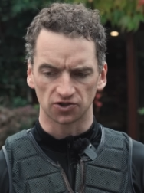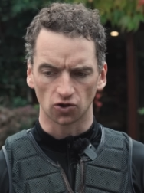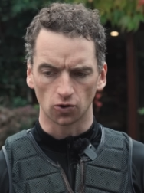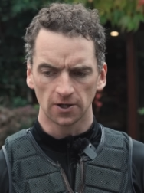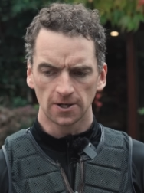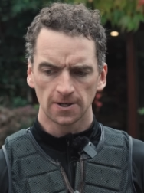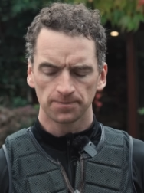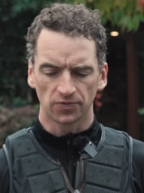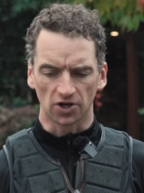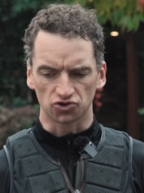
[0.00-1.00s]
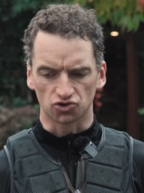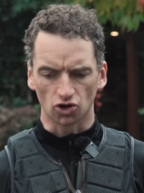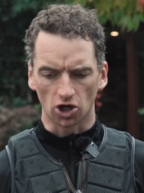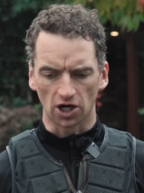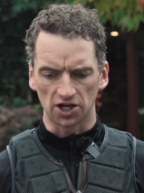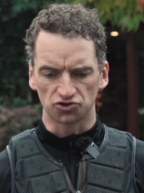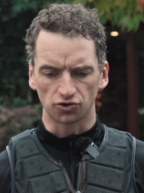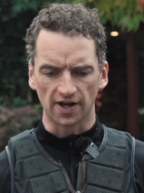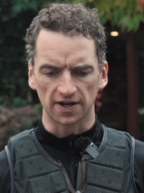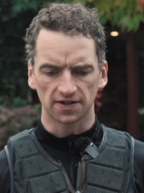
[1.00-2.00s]
So I just draw a line
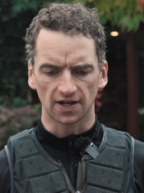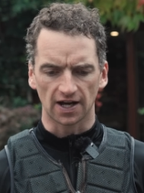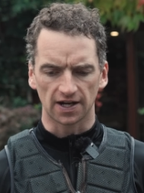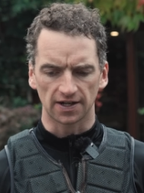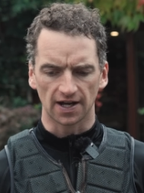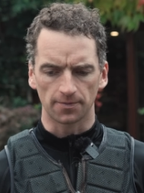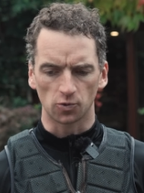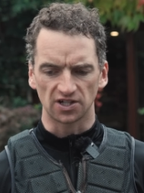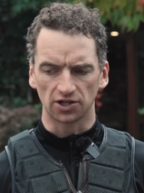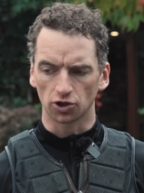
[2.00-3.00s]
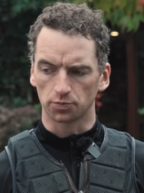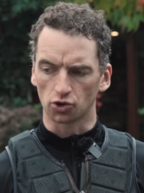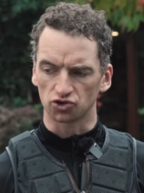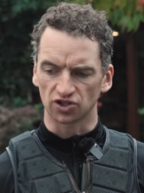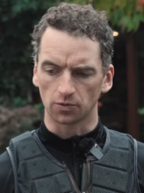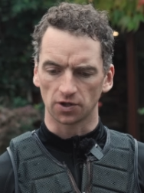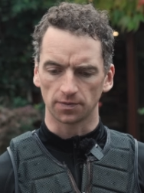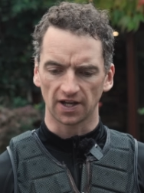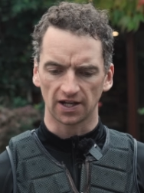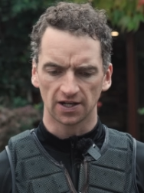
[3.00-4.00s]
through that, and we didn't go to Punchestown with
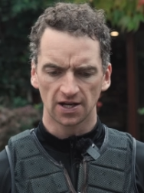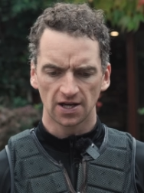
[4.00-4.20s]
him then.